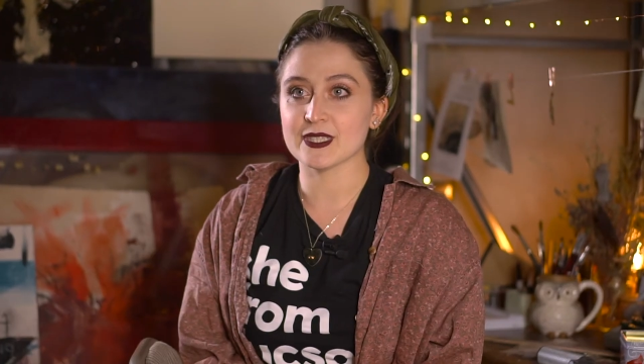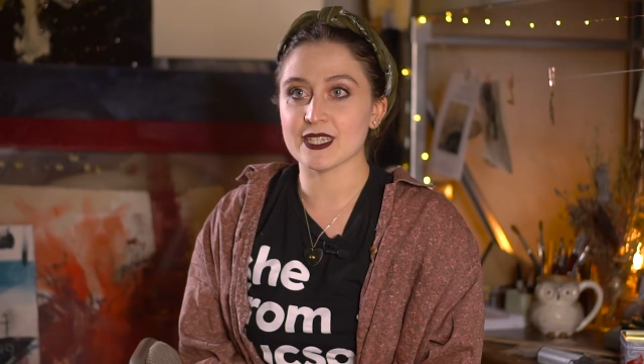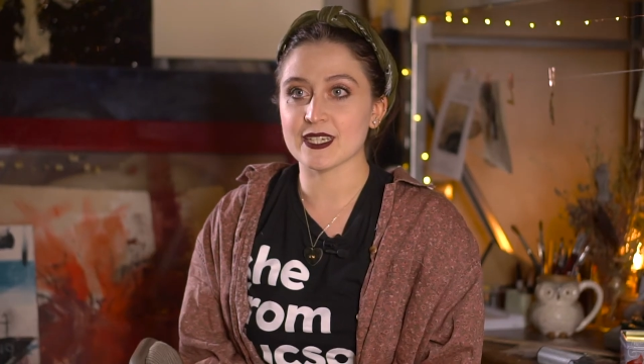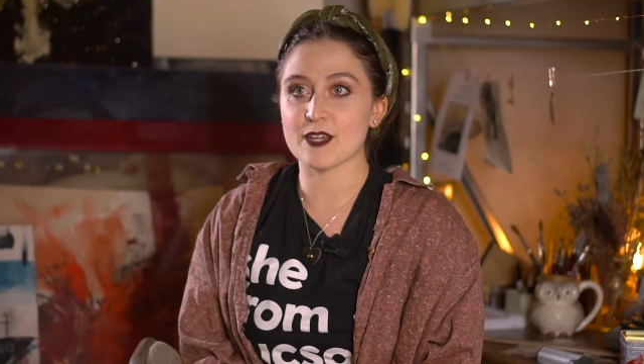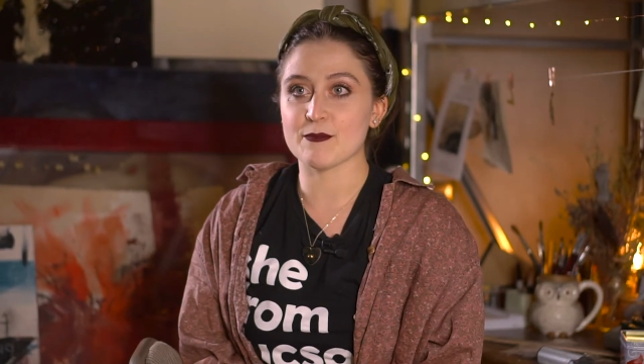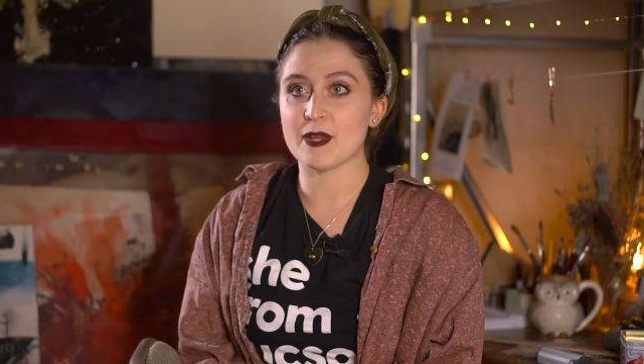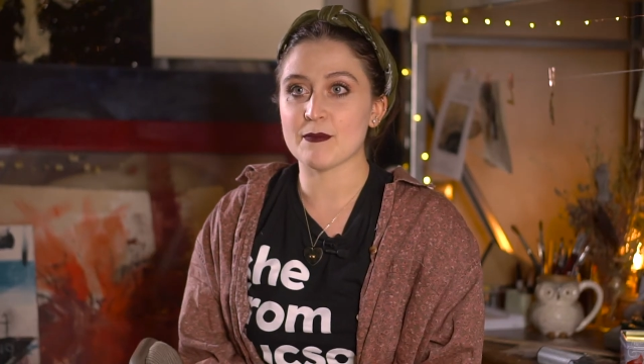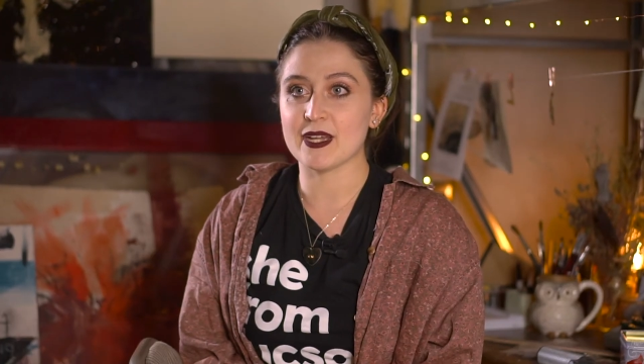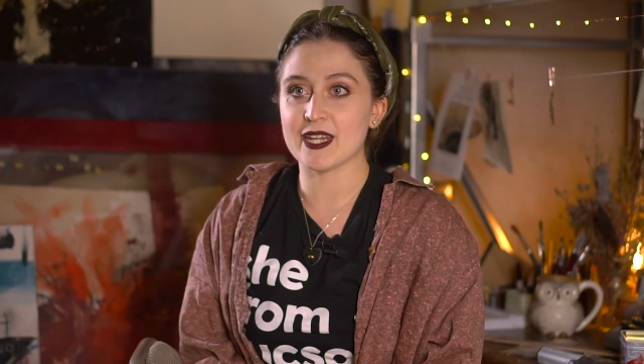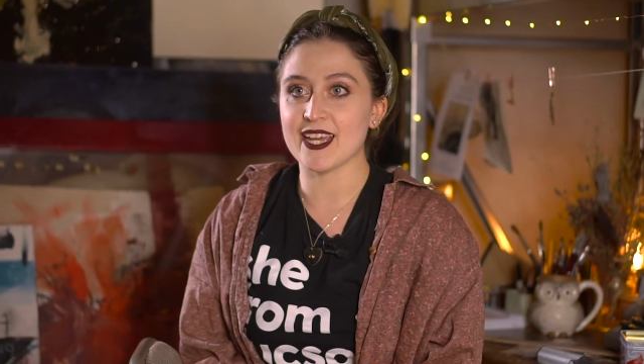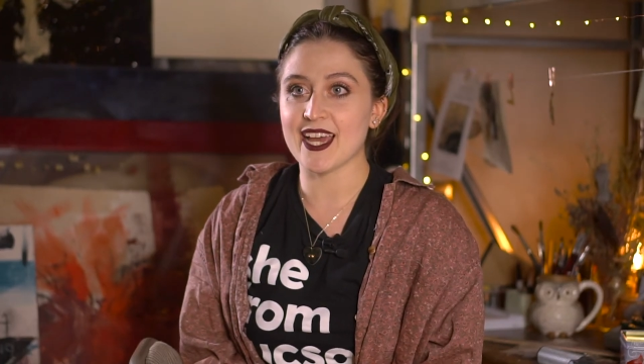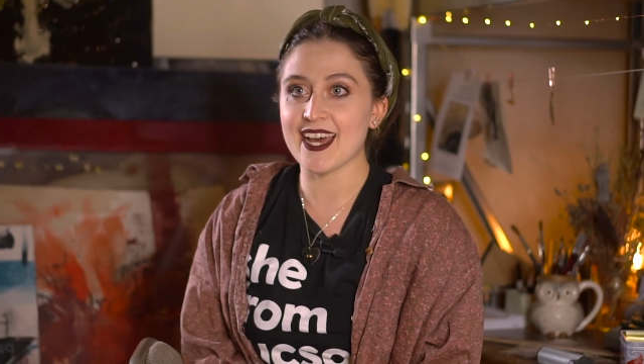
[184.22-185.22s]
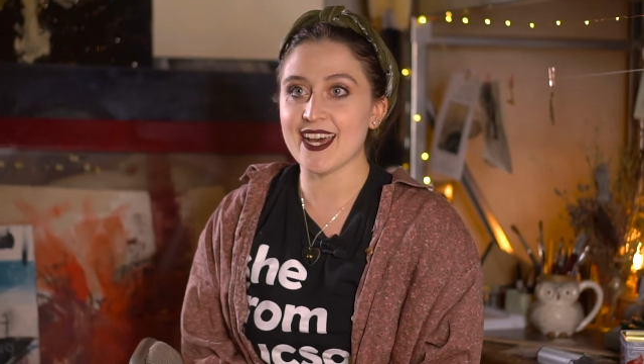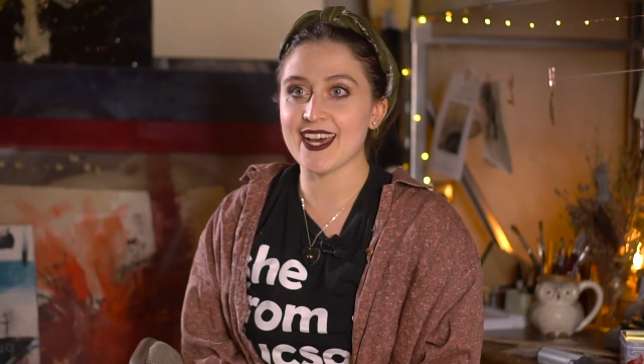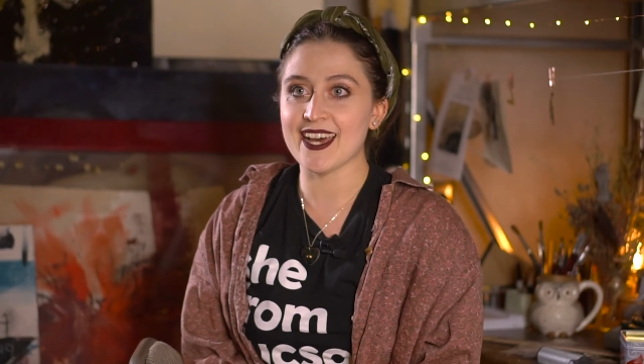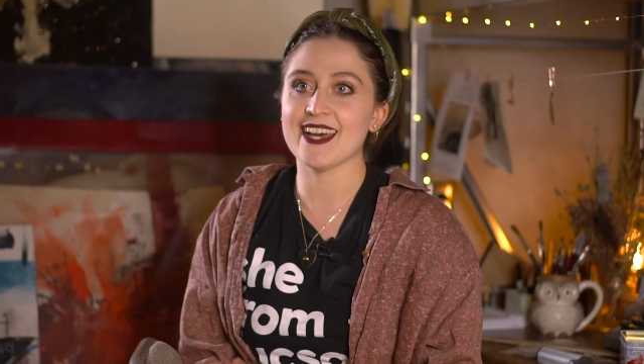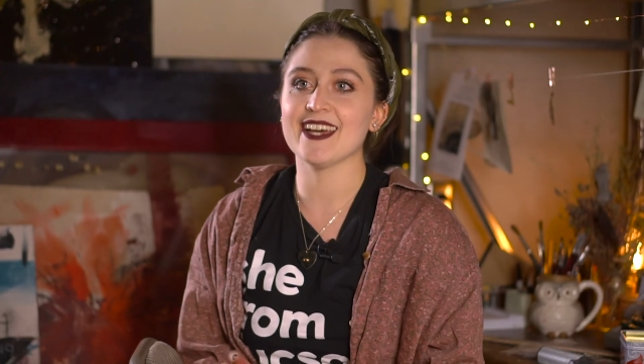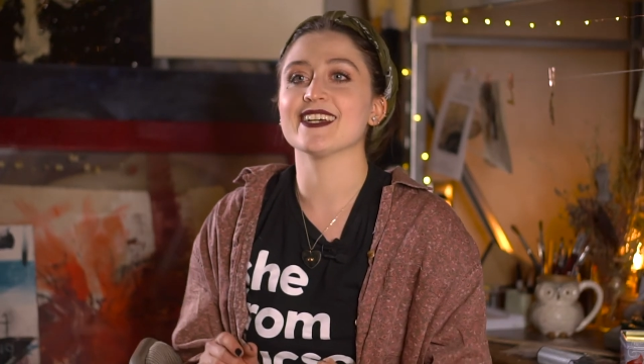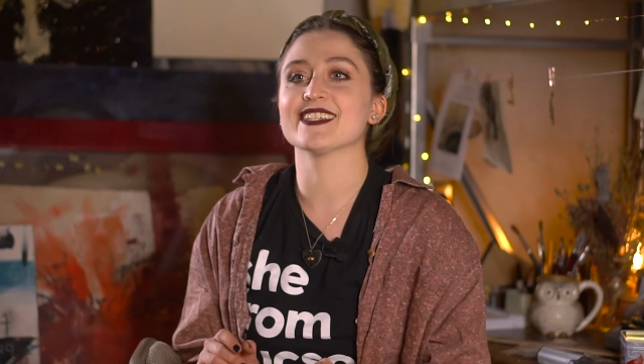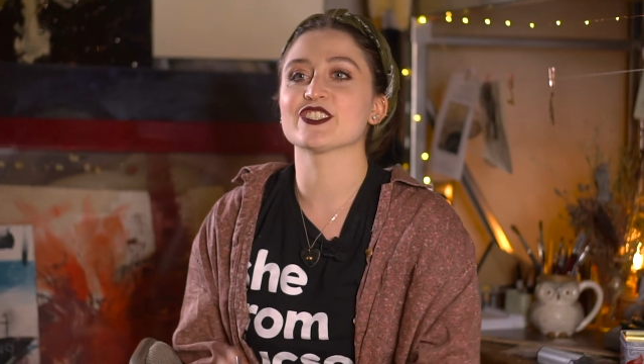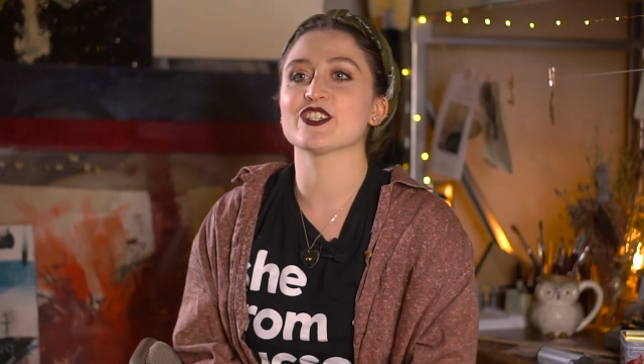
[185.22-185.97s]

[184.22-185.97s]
this. I can't make money. Ah!